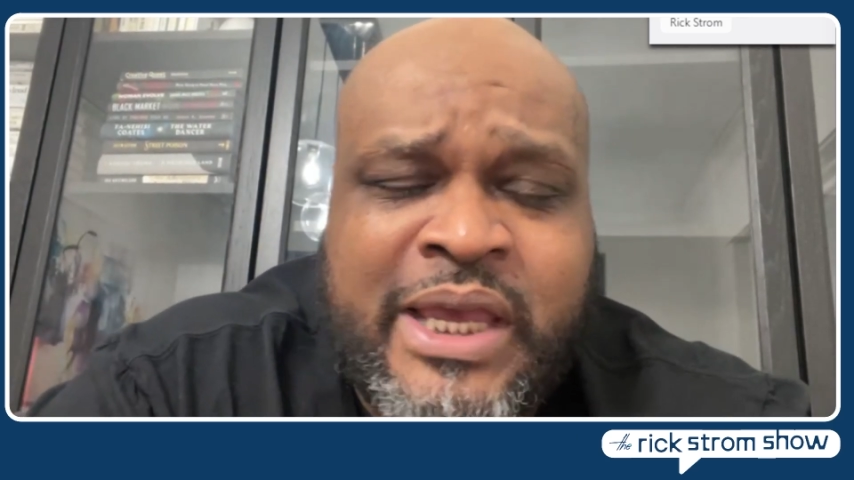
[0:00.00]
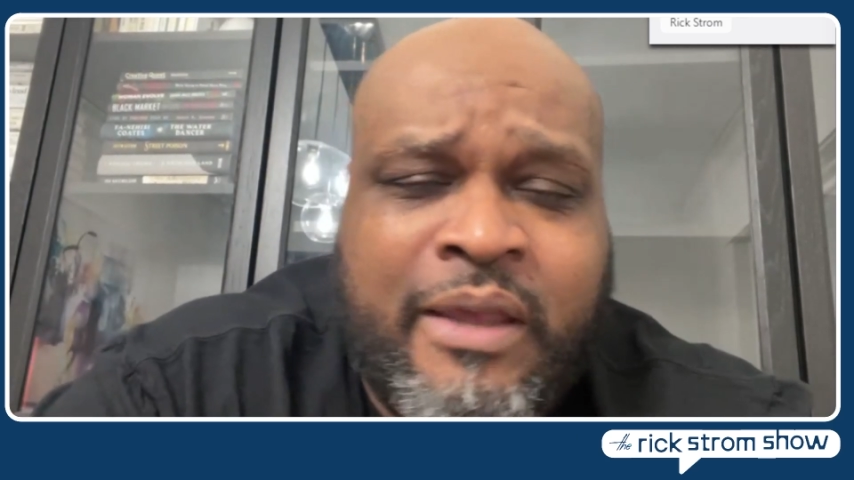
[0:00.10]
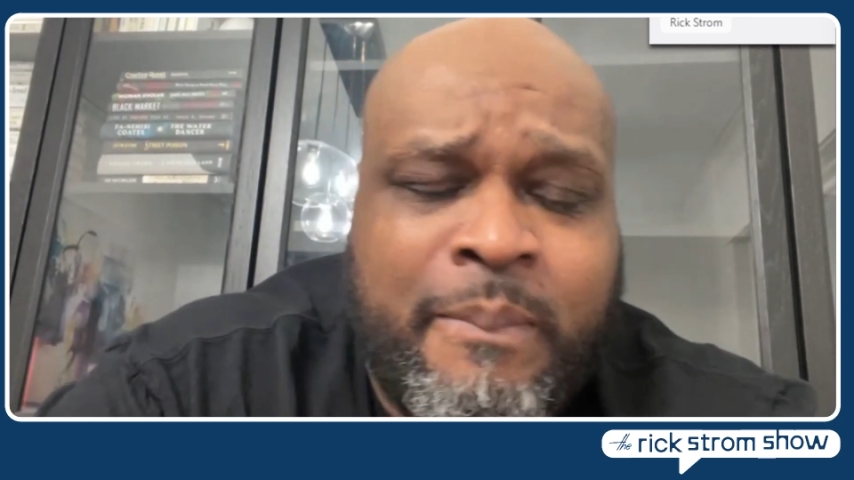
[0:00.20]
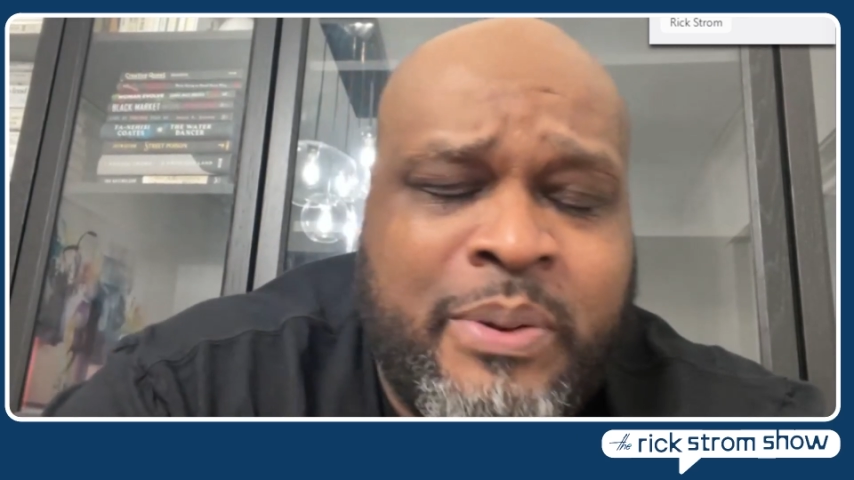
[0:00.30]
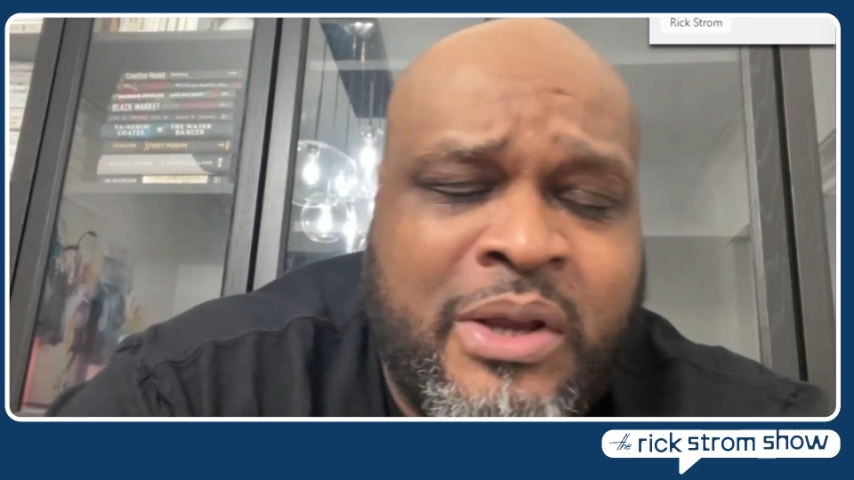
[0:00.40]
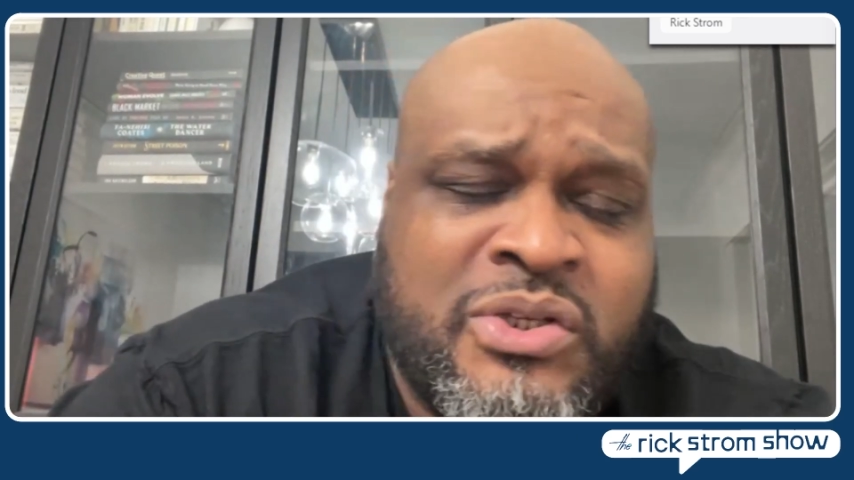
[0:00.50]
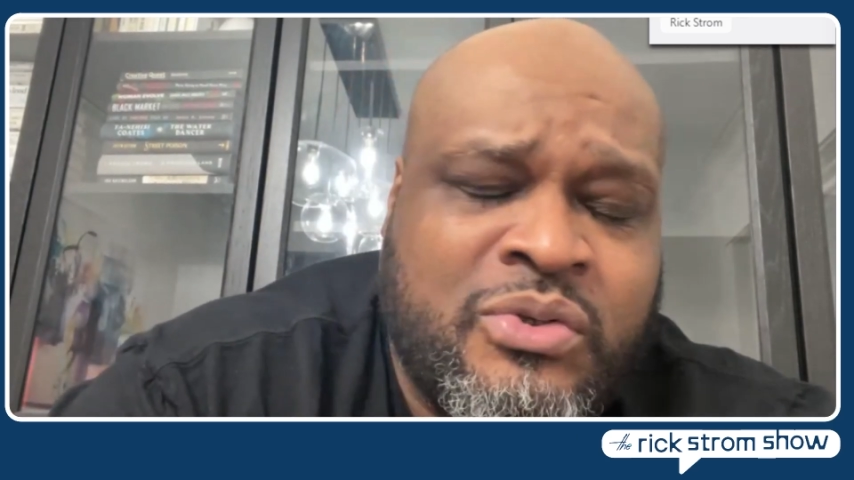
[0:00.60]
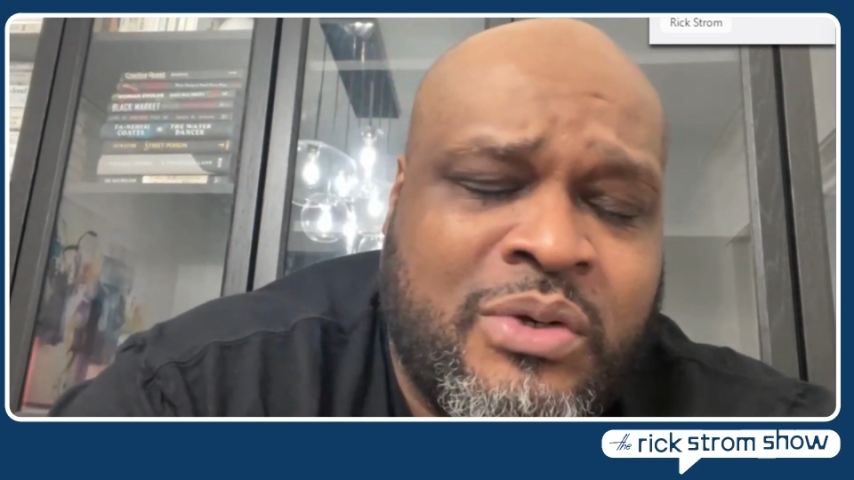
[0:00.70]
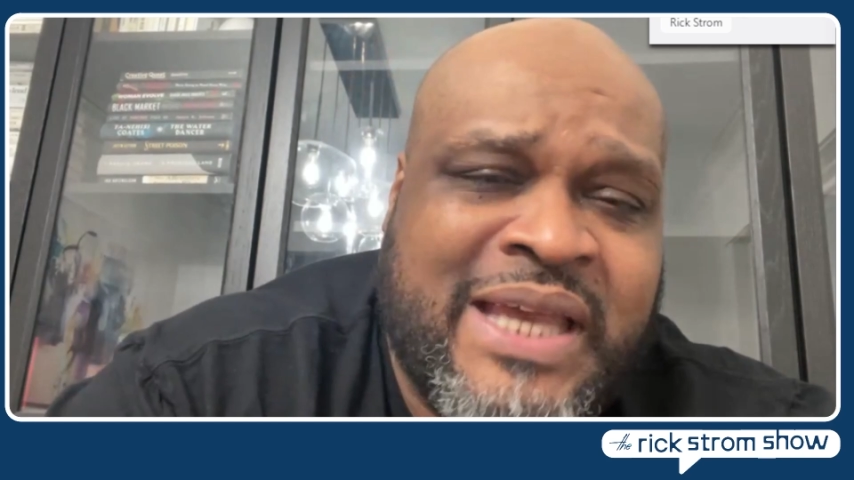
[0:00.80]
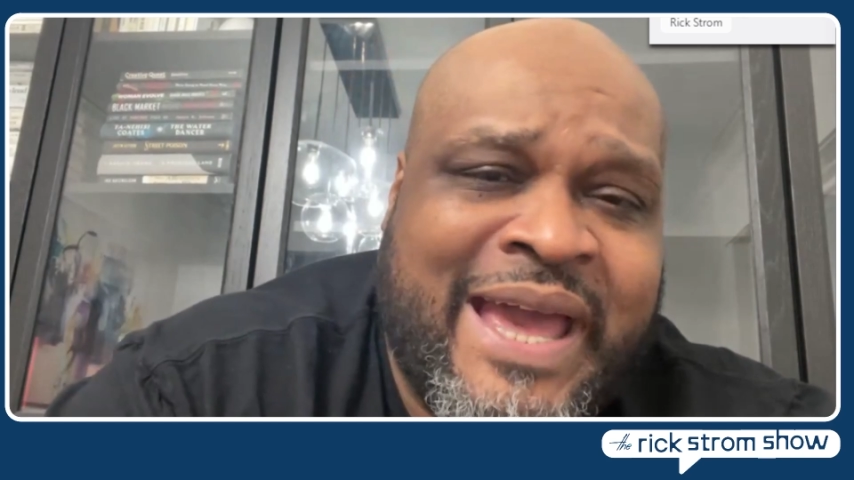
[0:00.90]
taking
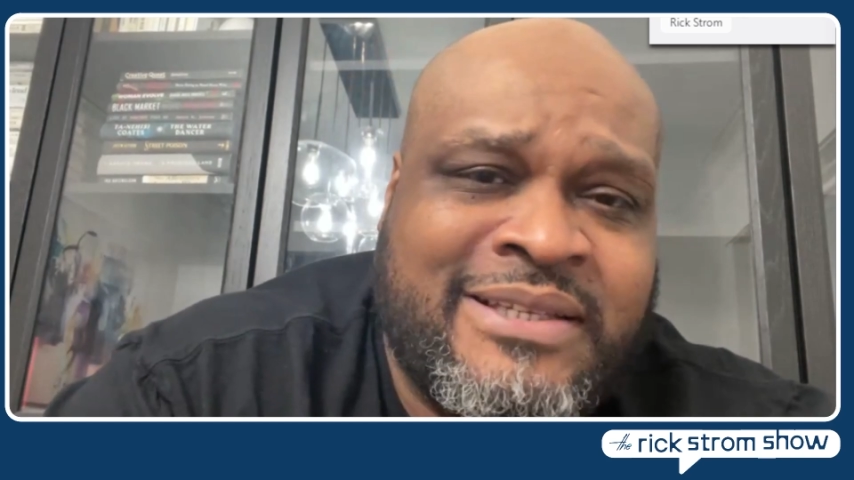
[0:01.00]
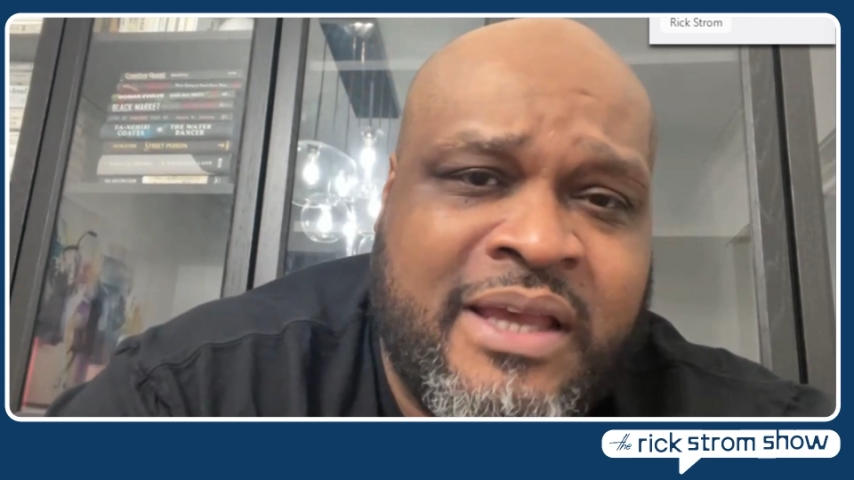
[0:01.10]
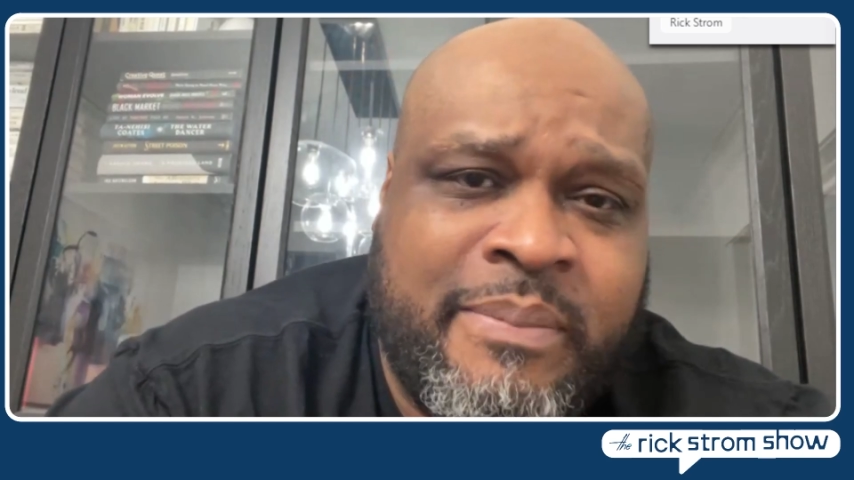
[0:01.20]
personal attacks